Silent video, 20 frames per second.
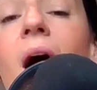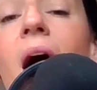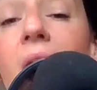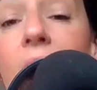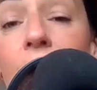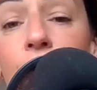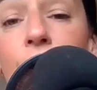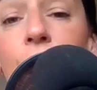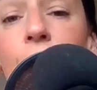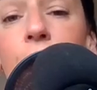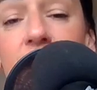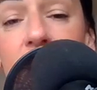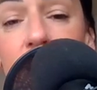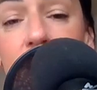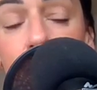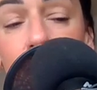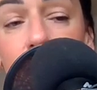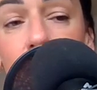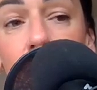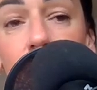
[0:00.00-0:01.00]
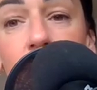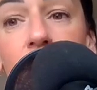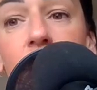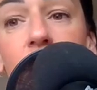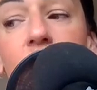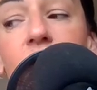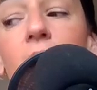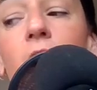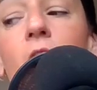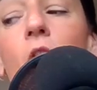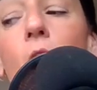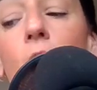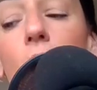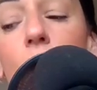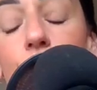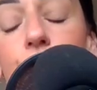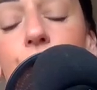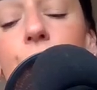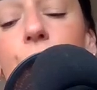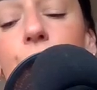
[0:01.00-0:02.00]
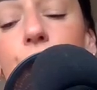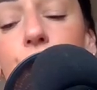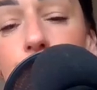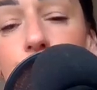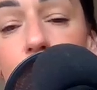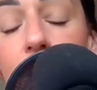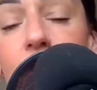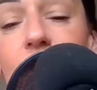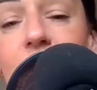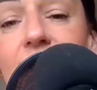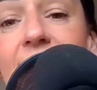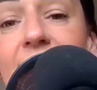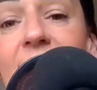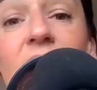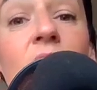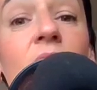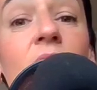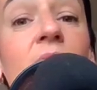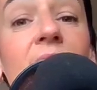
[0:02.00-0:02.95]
other people that are also struggling